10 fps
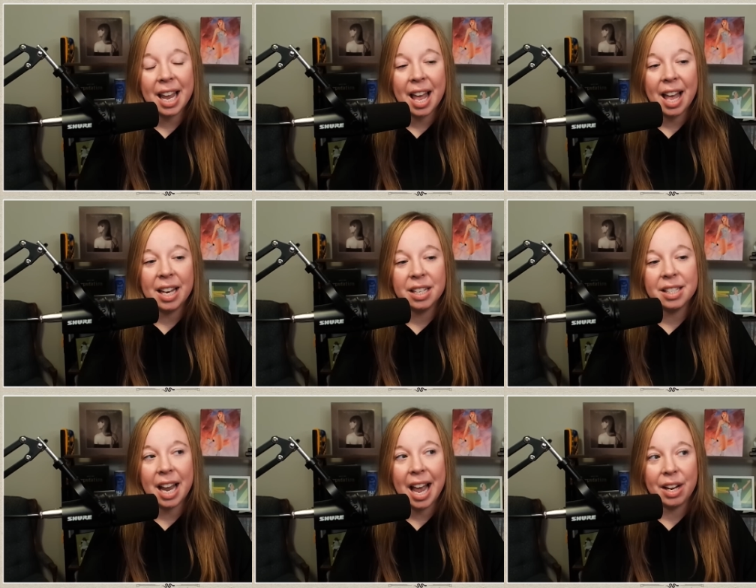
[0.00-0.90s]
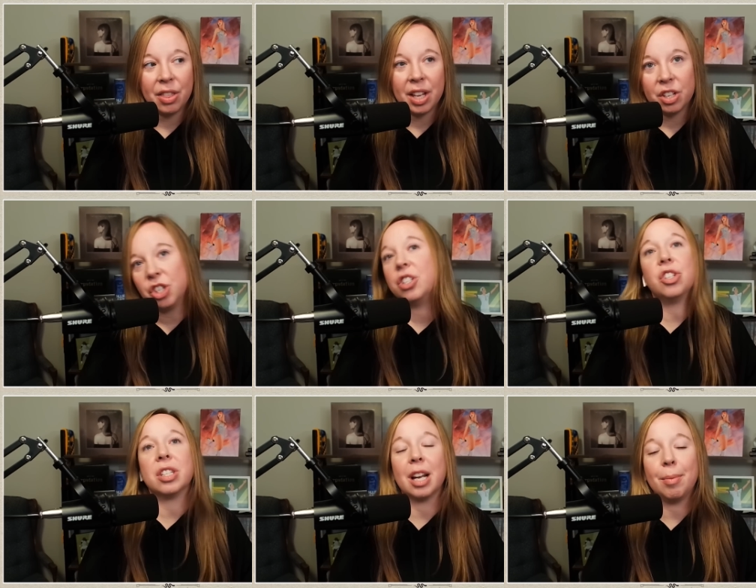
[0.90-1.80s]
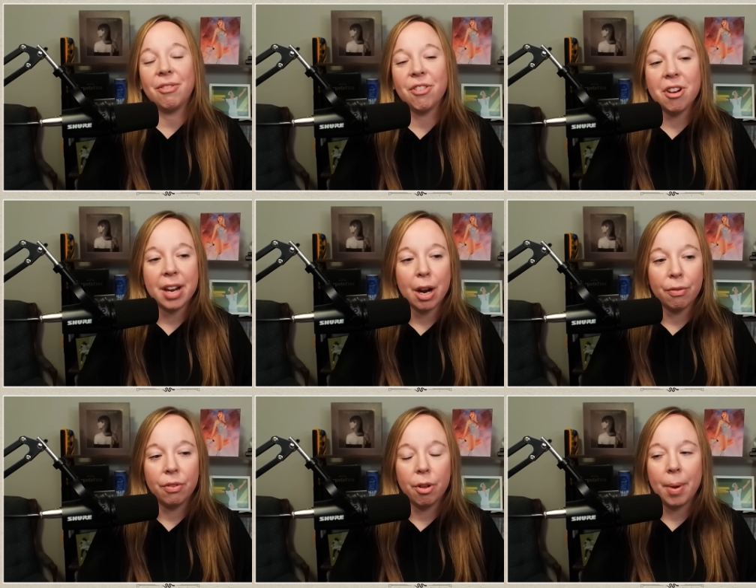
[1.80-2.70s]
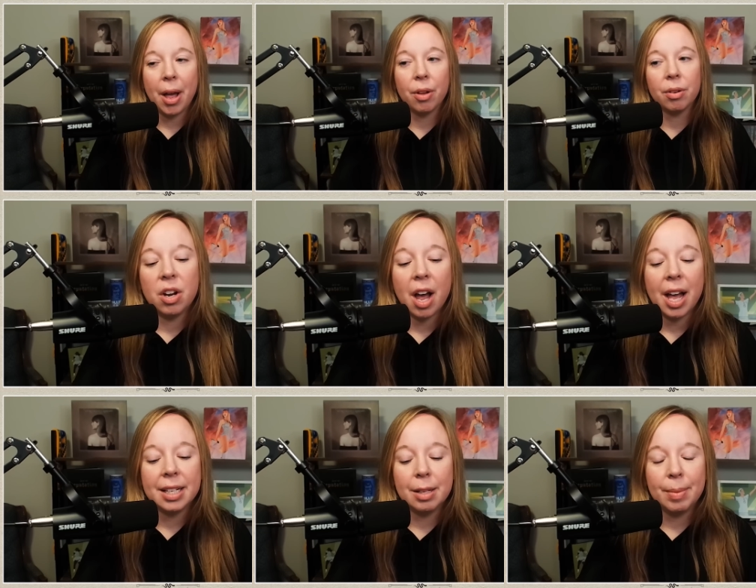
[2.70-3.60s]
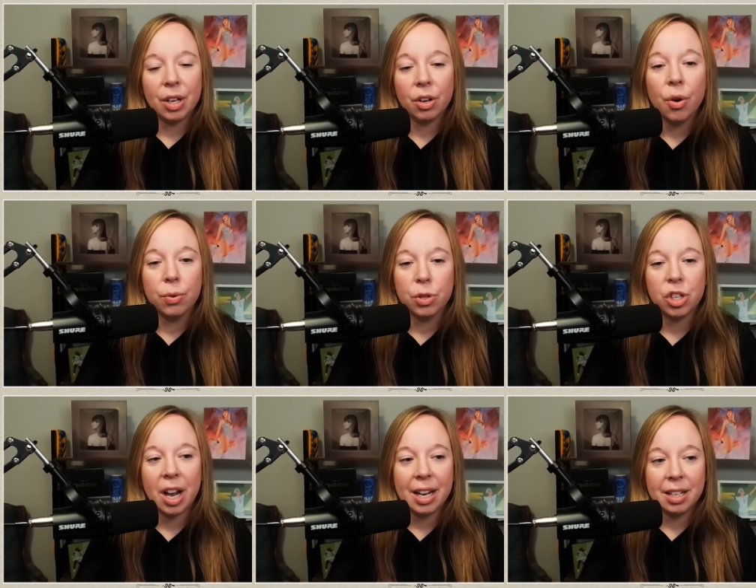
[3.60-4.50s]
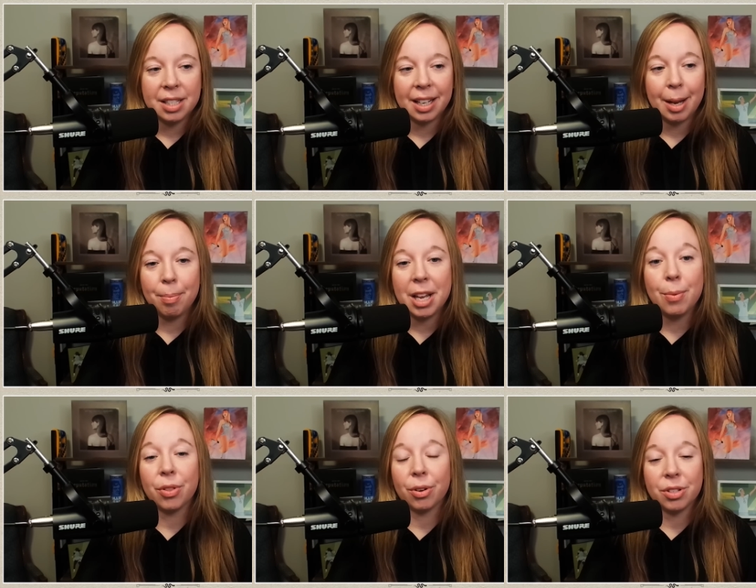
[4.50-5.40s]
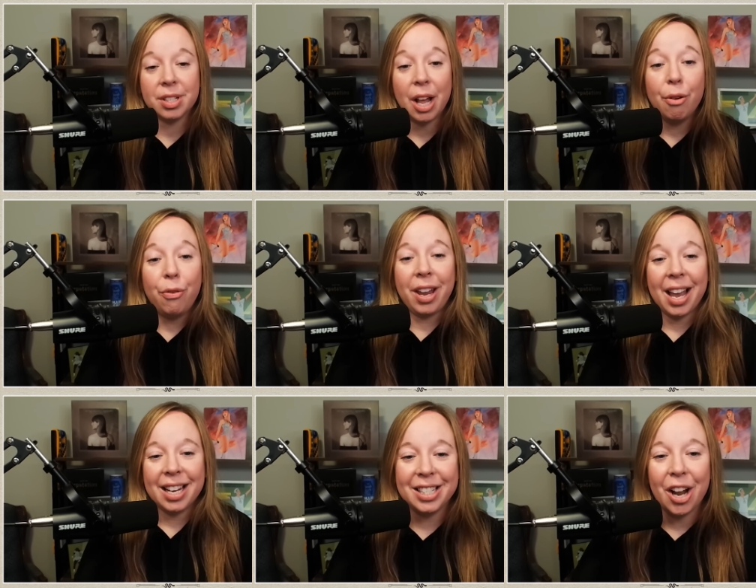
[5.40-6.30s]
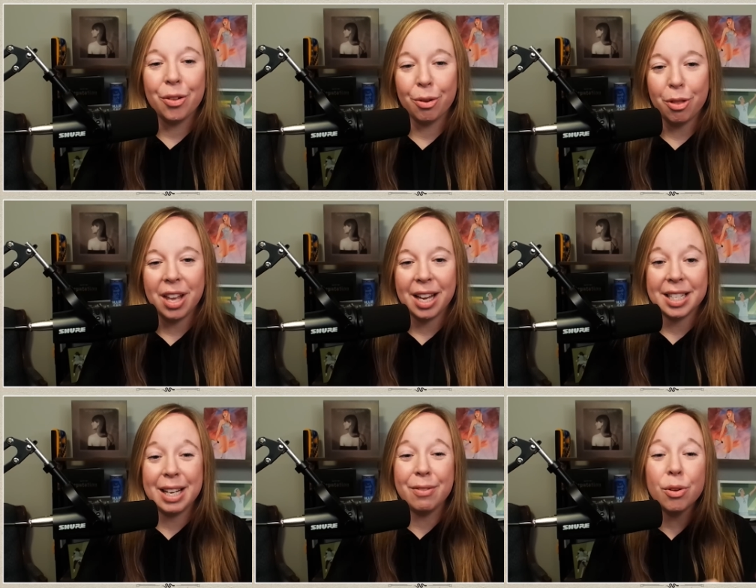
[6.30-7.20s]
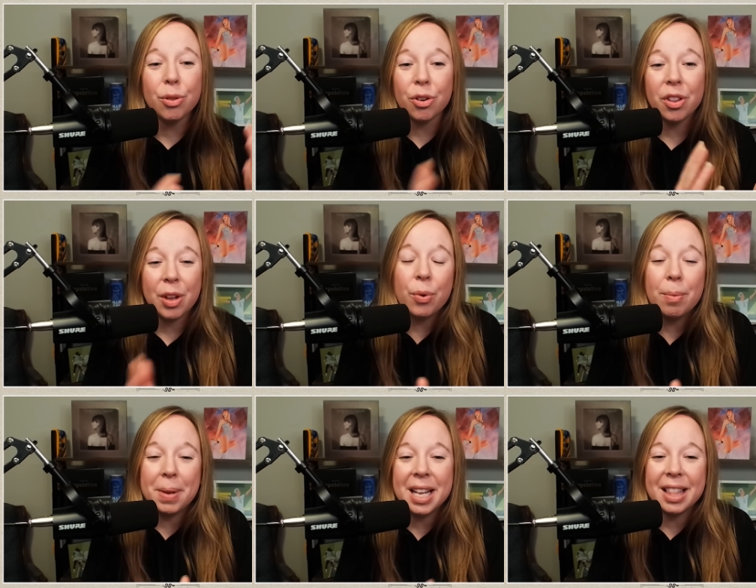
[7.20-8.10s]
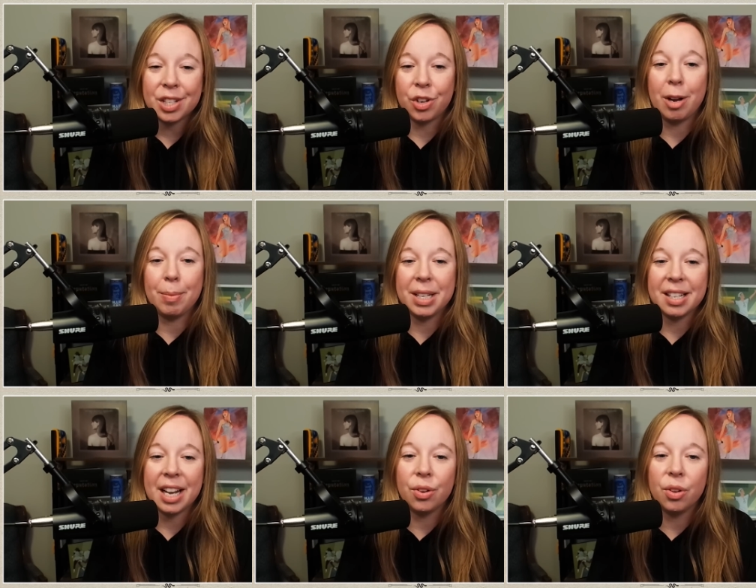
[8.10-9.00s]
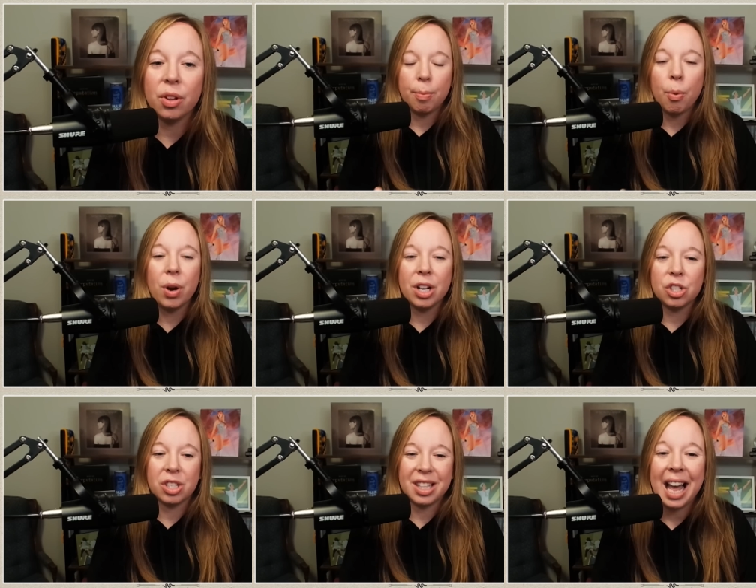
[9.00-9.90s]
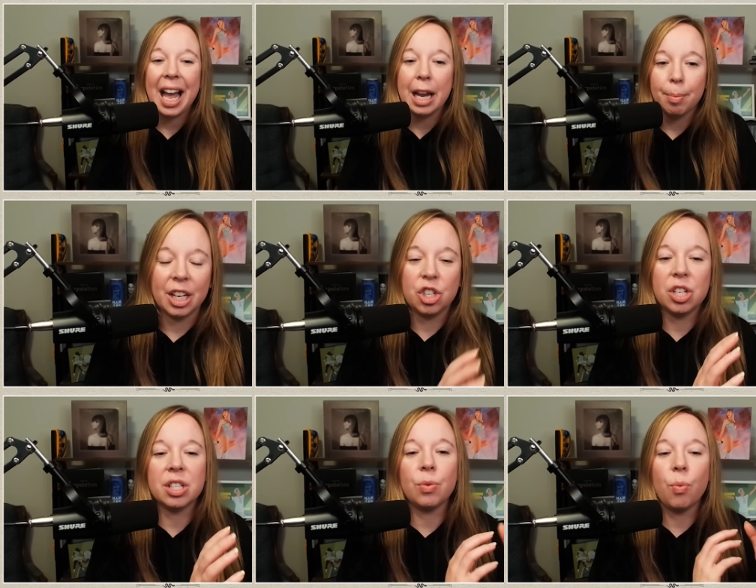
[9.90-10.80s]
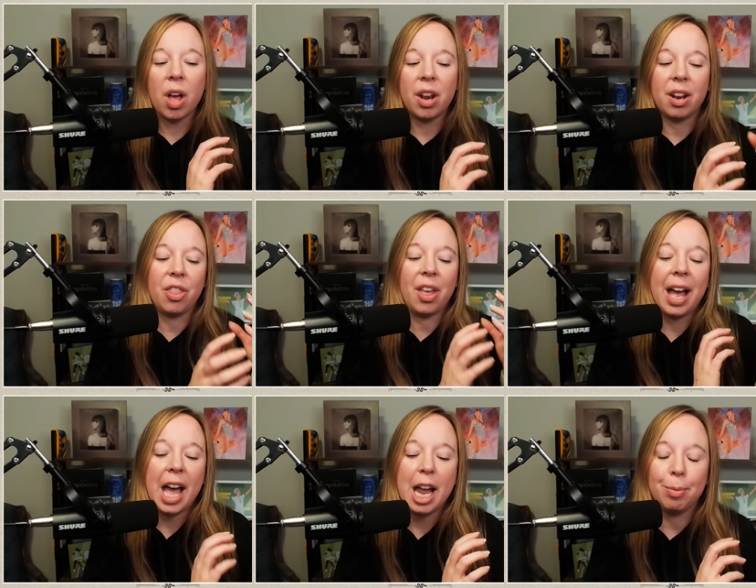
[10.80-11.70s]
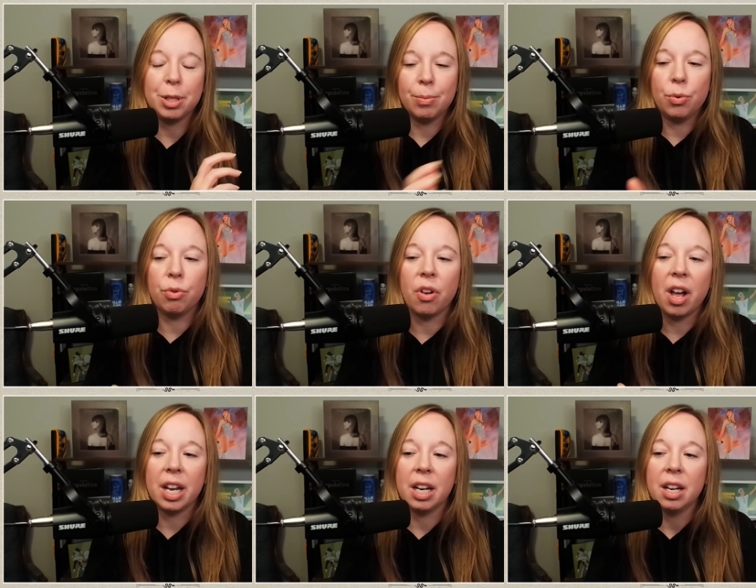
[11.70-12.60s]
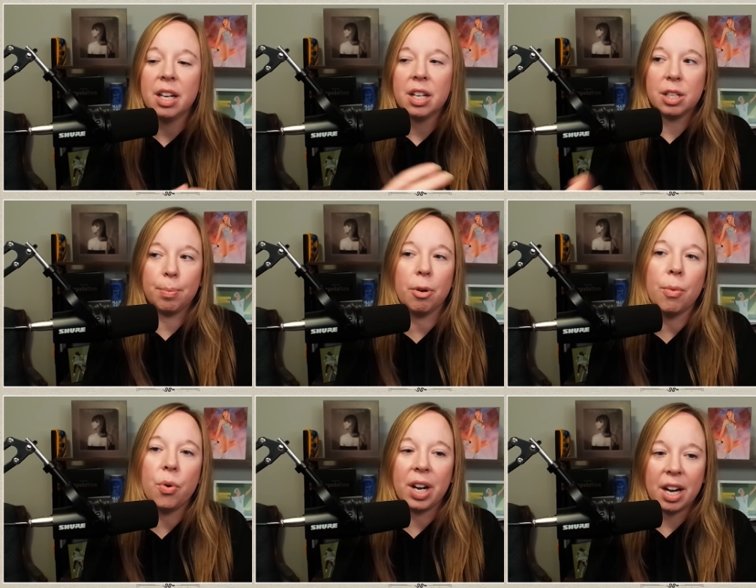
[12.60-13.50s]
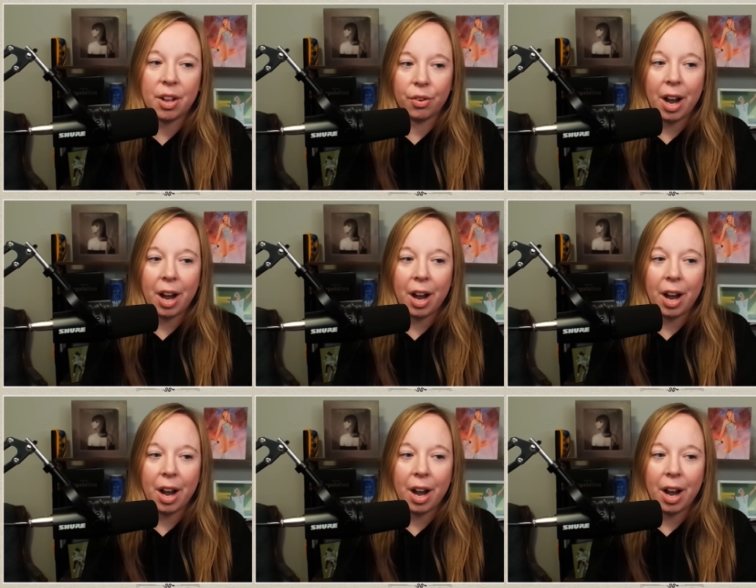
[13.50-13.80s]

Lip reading: And I think she's just going to be very careful about not dimming her own shine to compete with herself against other things, even though they wouldn't be in this Grammy cycle. The point is just the hype. Like she doesn't want the hype to move on to promoting another